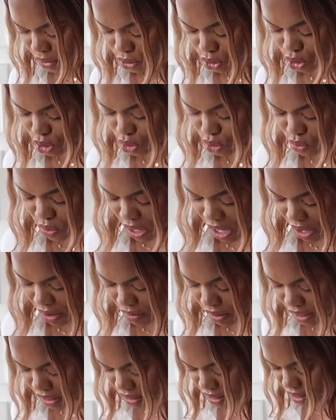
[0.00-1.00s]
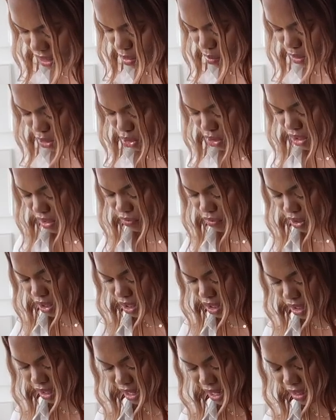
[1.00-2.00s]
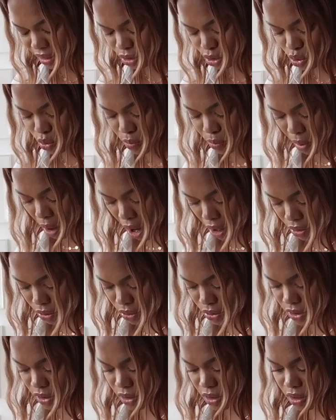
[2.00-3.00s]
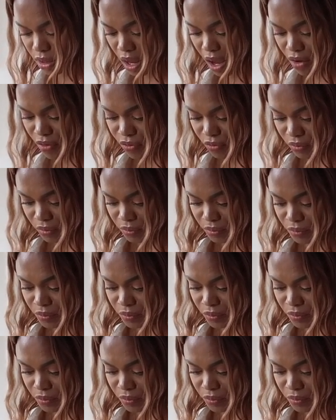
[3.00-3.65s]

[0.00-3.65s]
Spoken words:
to do errands, especially if you're gonna like do bottles and stuff.